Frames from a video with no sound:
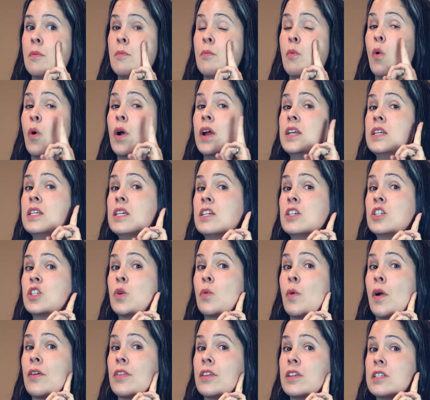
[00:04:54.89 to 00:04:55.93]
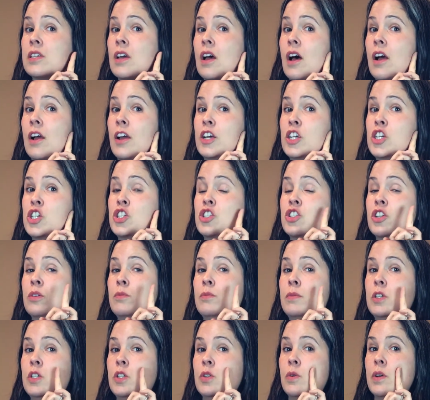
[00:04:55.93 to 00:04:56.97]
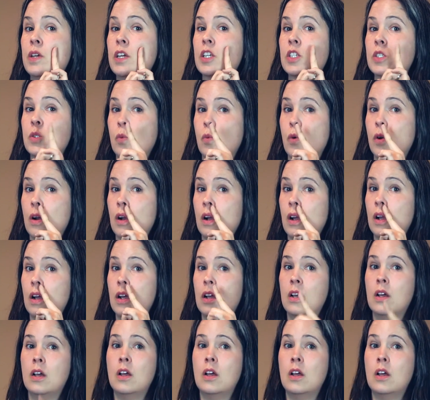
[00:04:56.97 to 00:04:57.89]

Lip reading: pointing to where the tongue should be doing its work,